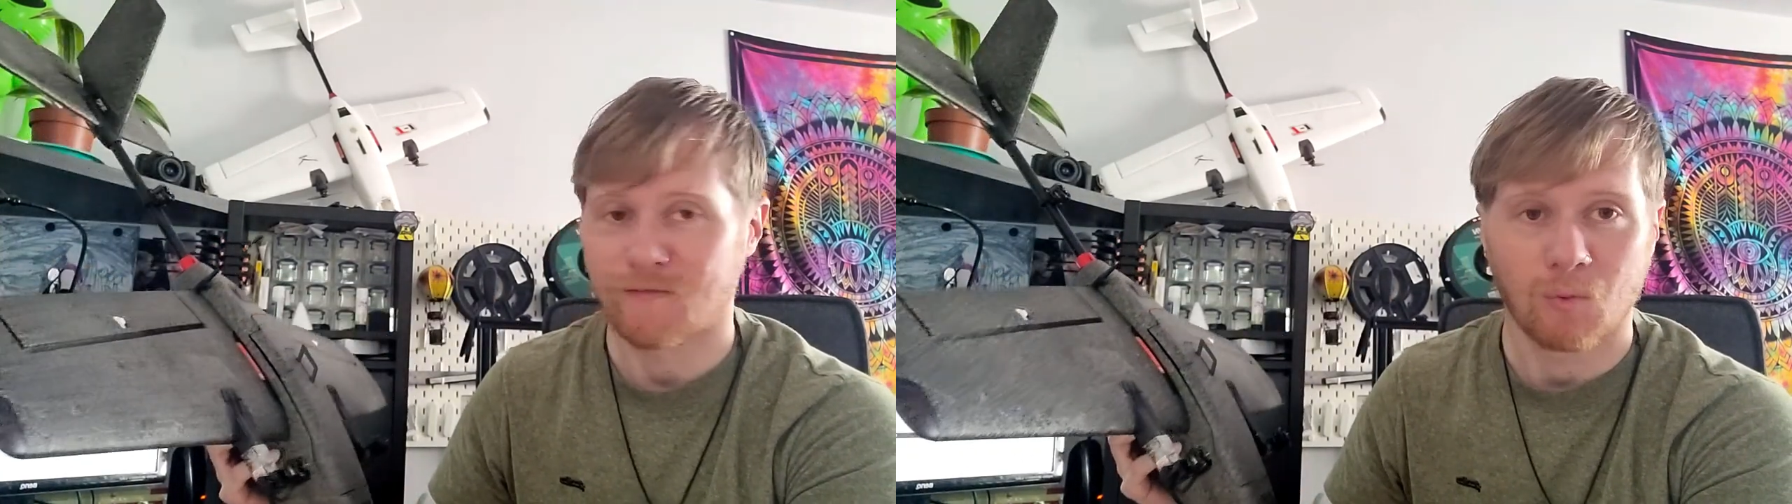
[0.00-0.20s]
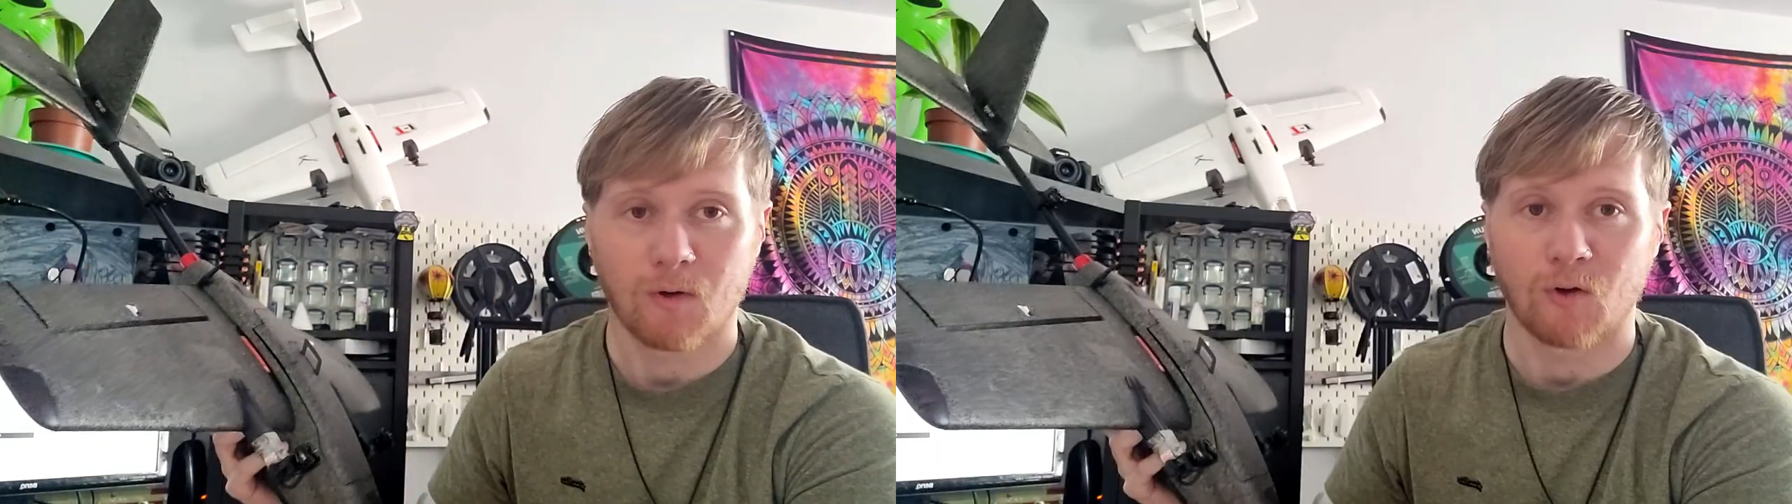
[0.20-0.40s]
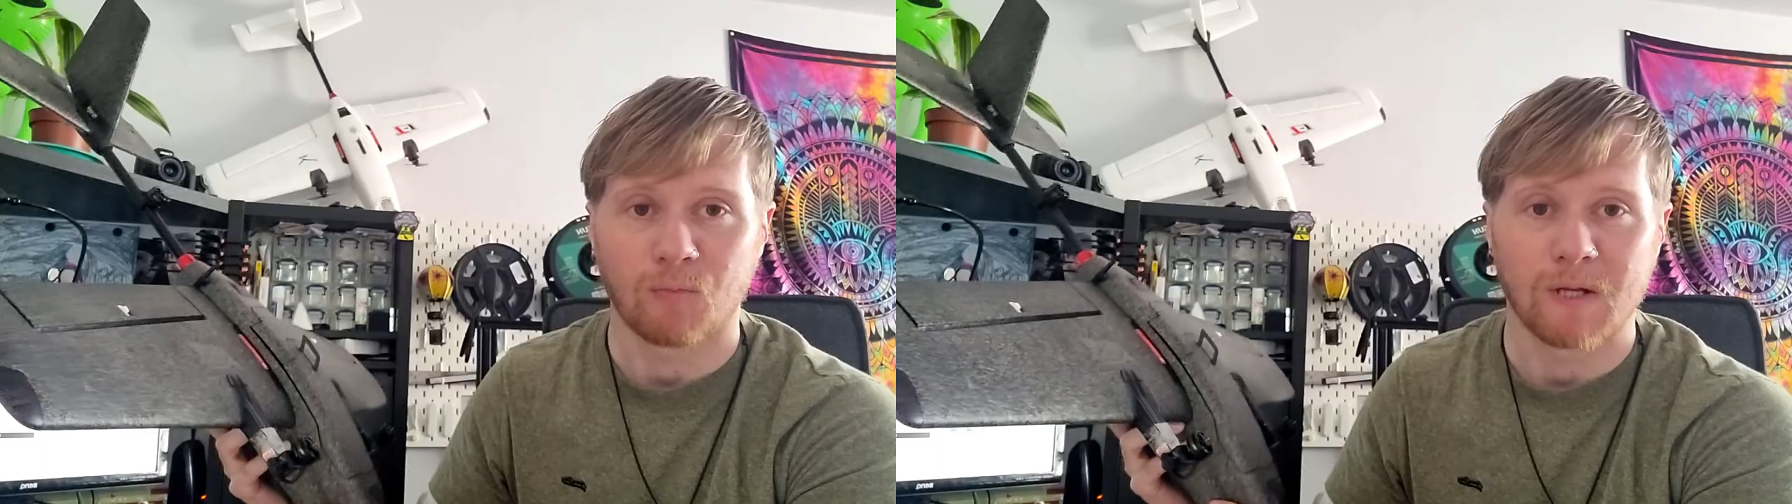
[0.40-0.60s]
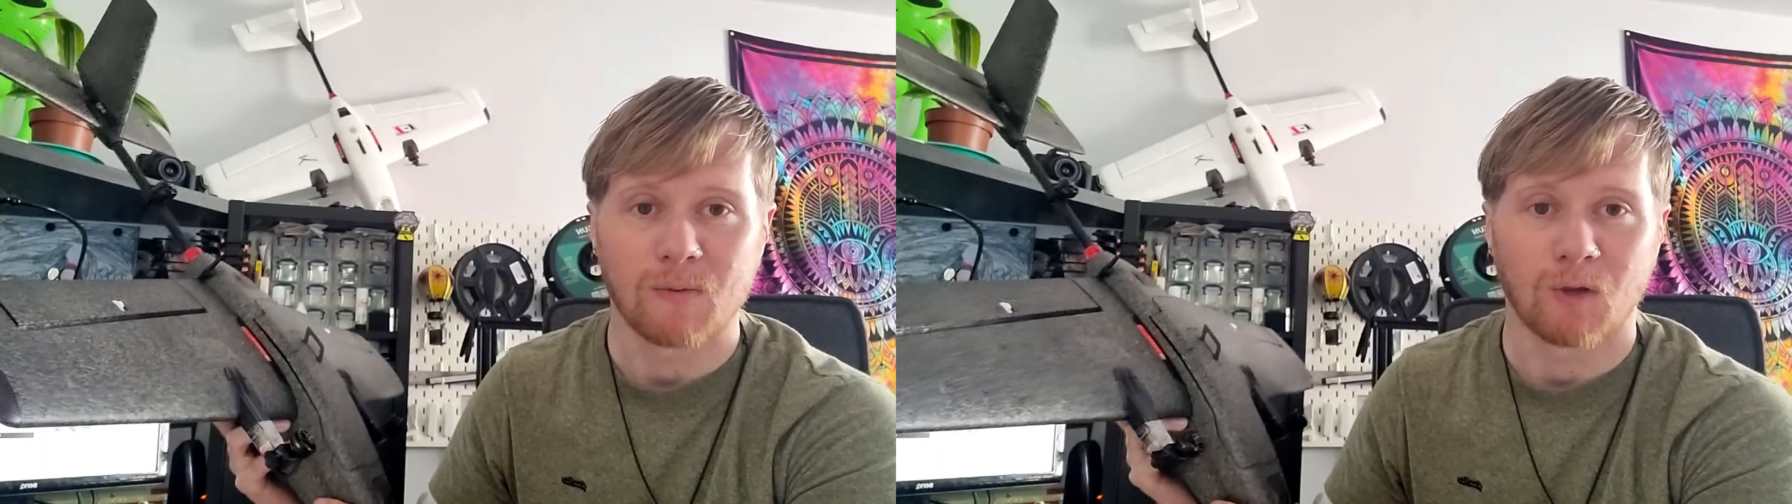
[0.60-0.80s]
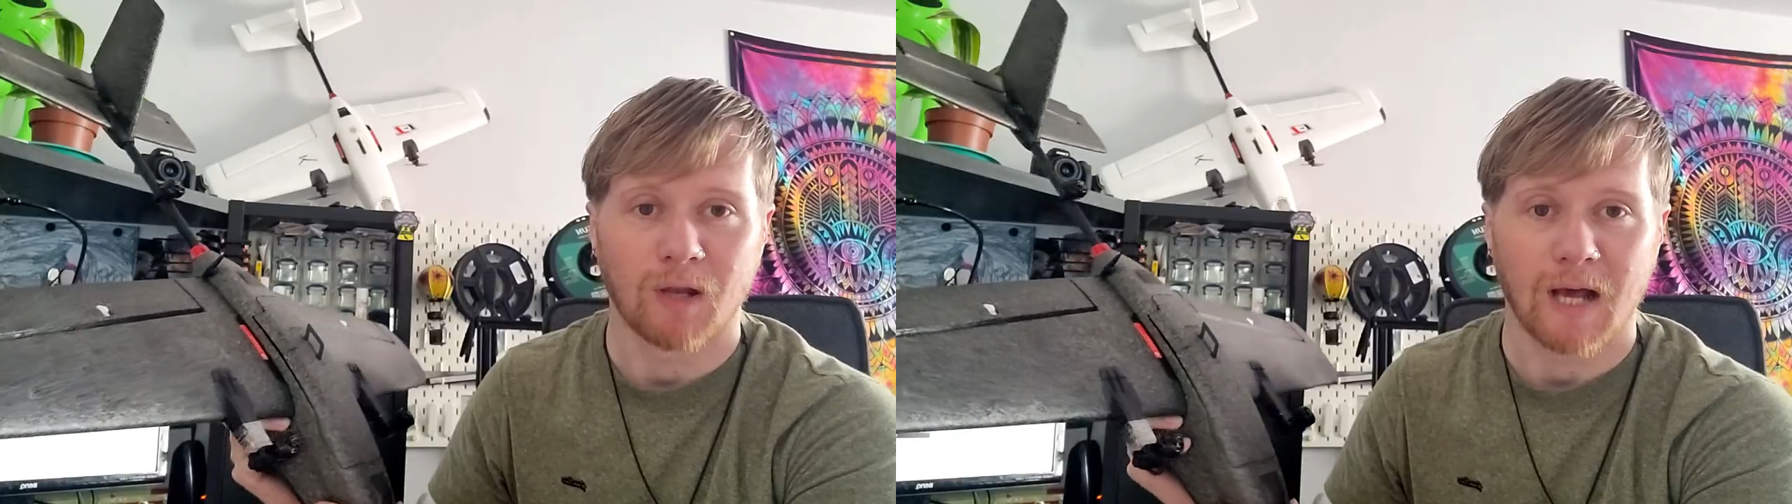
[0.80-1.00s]
if you're one of those
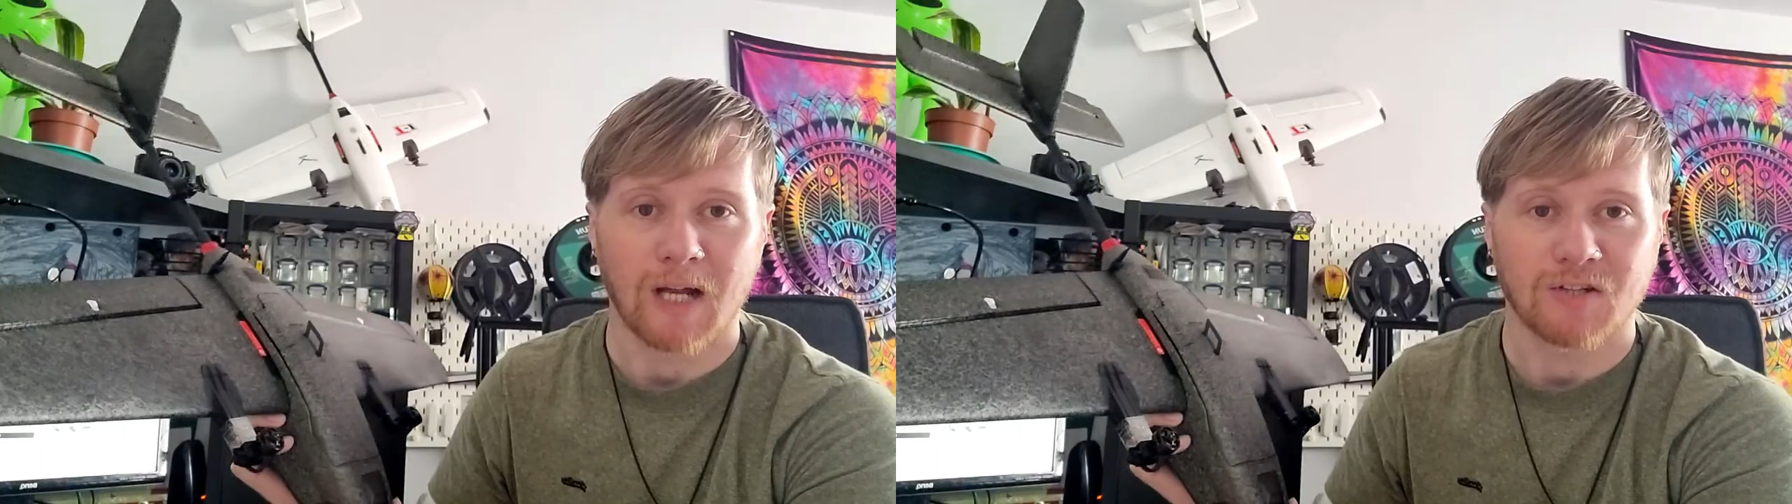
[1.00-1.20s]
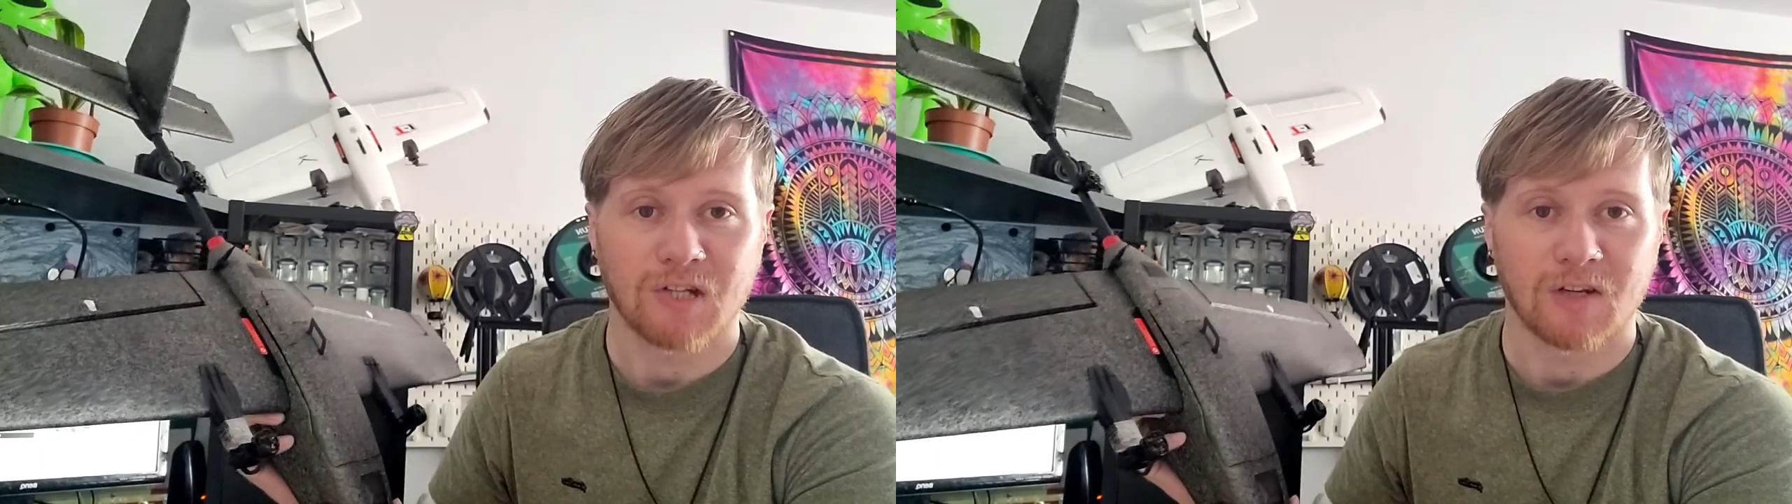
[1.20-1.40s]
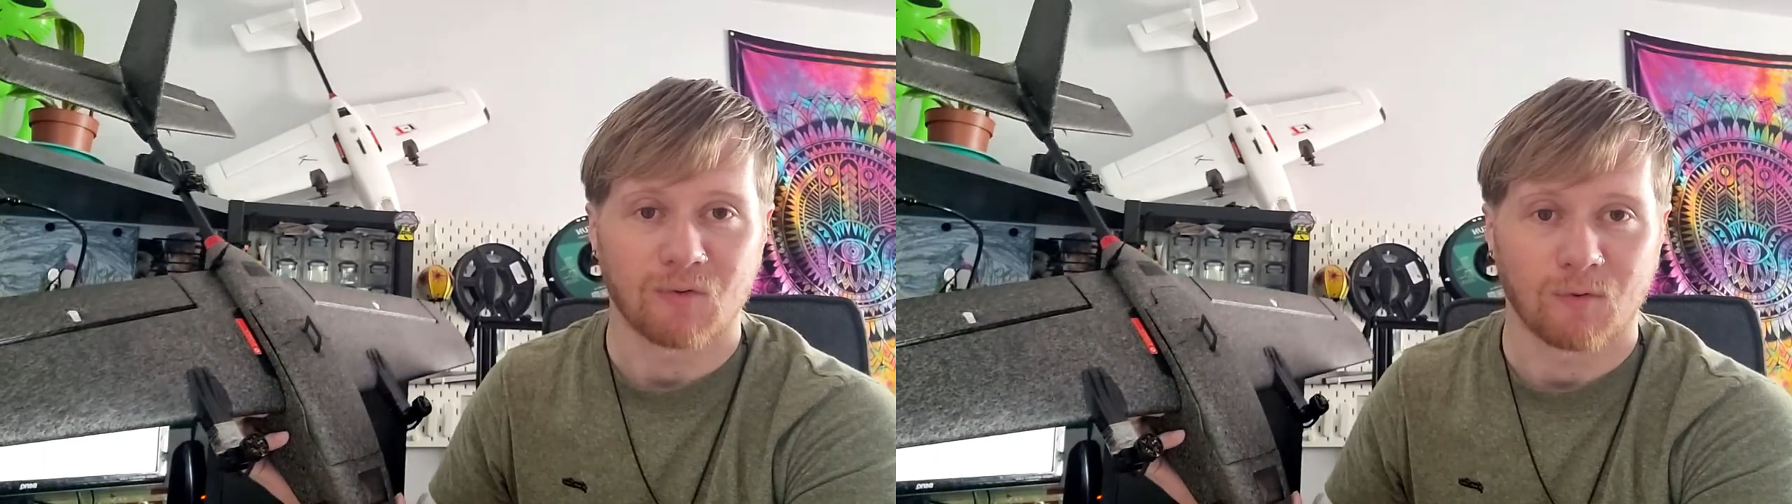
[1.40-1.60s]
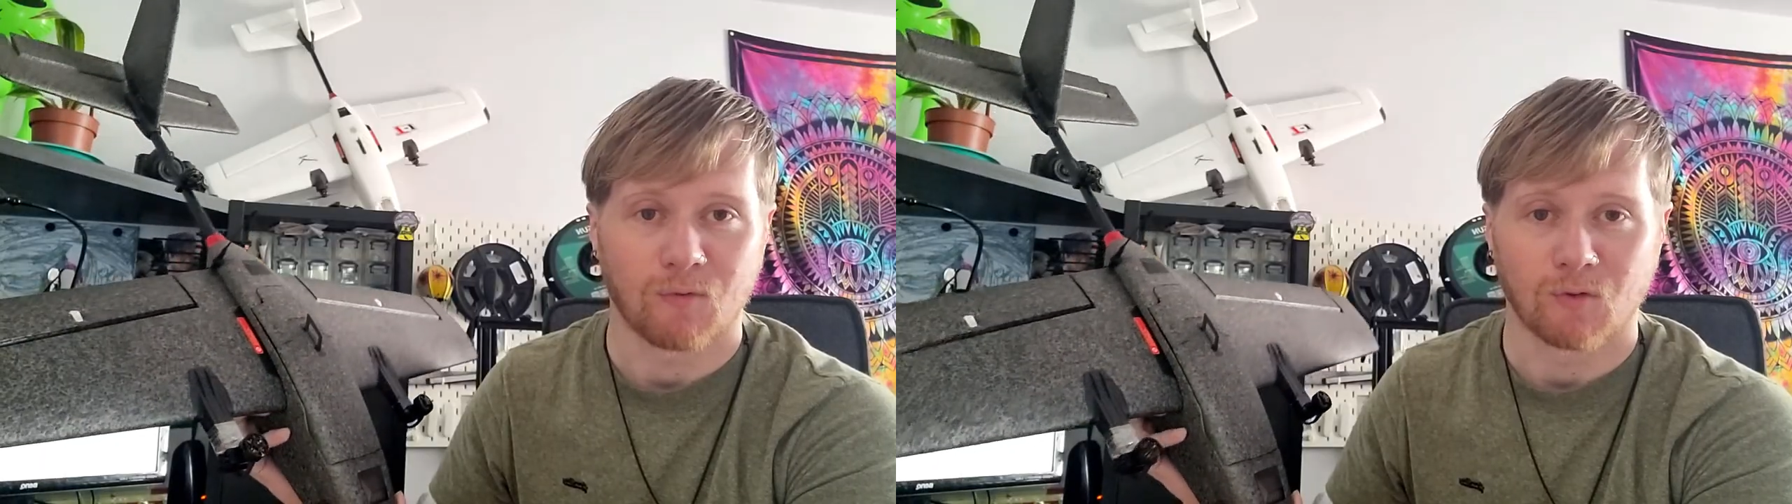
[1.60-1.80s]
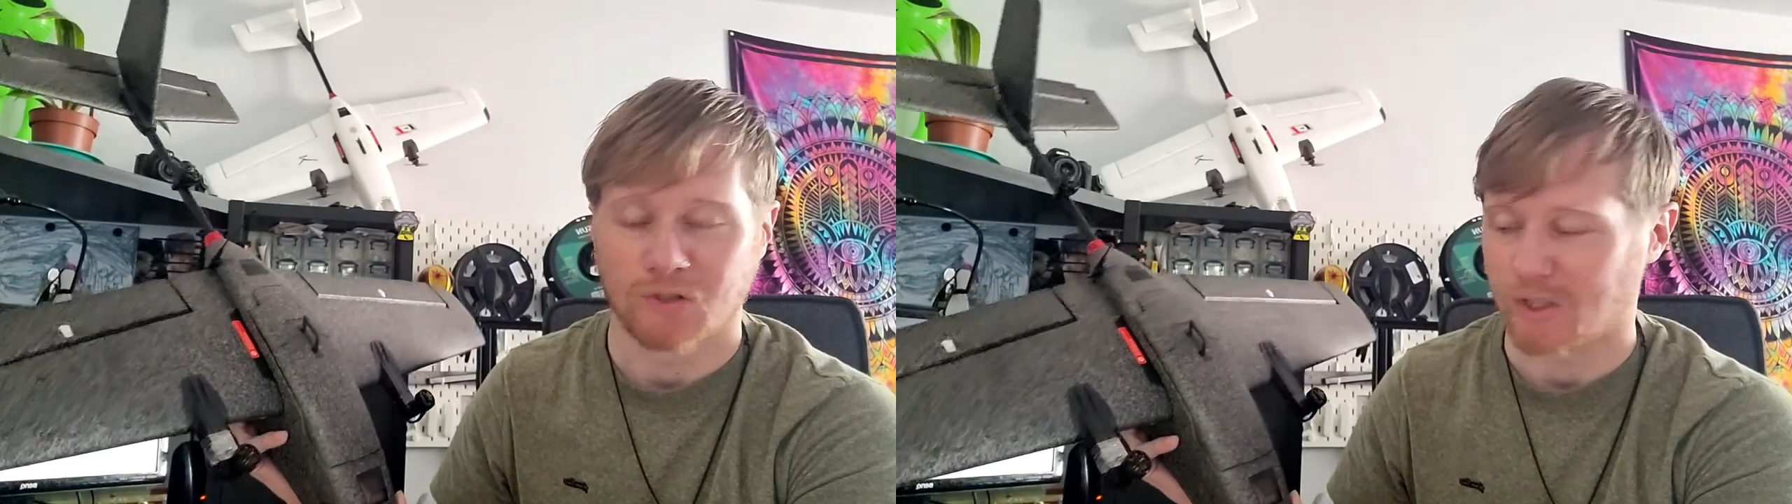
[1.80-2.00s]
people that last year sort of
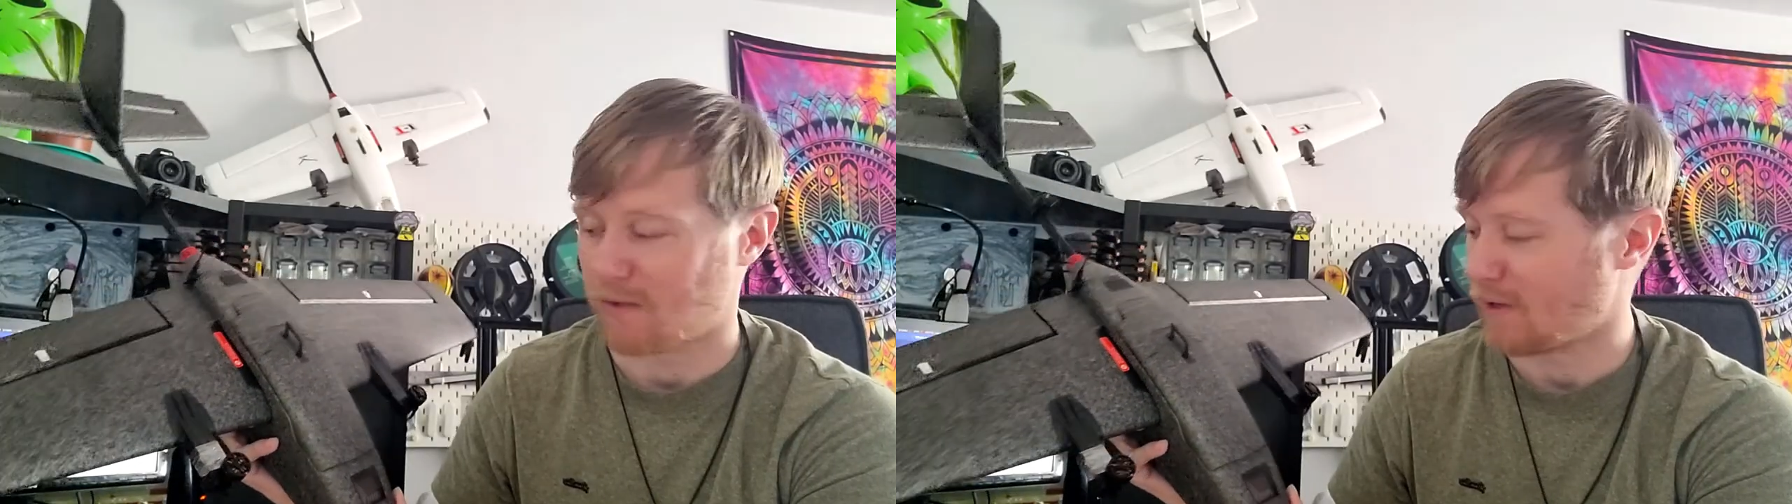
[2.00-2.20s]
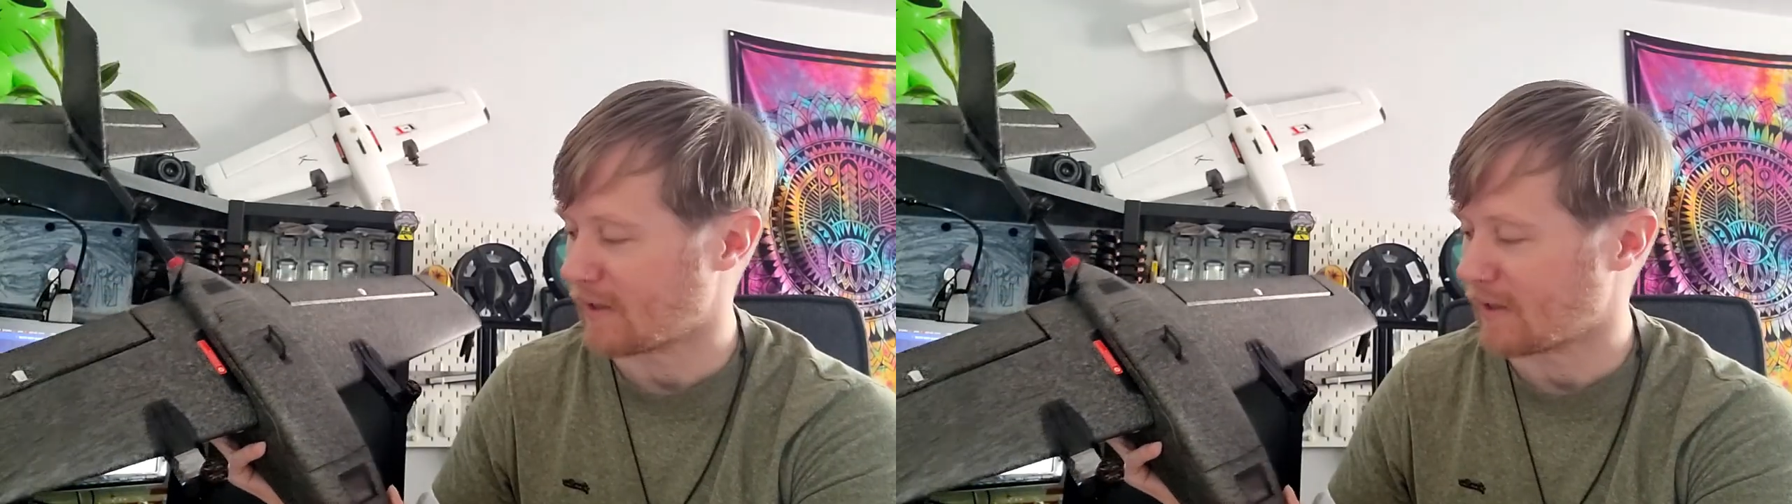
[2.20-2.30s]
thought to yourself,